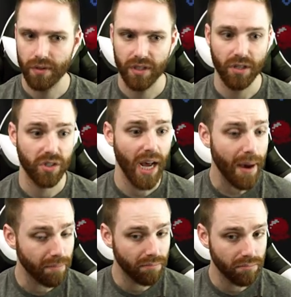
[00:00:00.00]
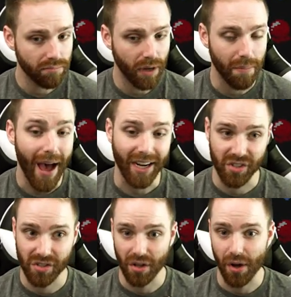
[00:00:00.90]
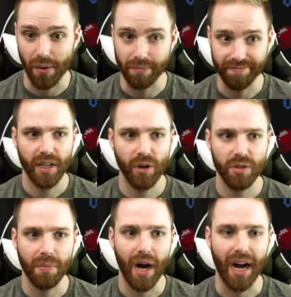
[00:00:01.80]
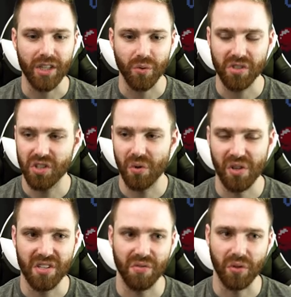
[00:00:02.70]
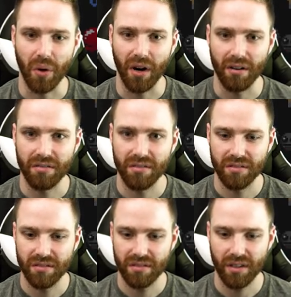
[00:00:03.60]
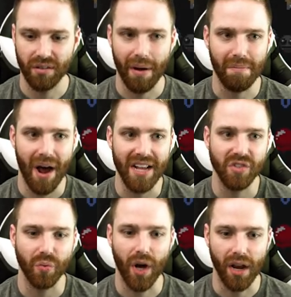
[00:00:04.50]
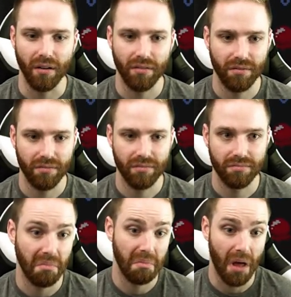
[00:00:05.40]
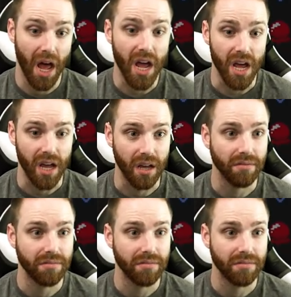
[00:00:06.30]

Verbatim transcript: Here's up. A maxed though. Pandora's box. What does it do on this floor? Oh no, mine's one. Hey.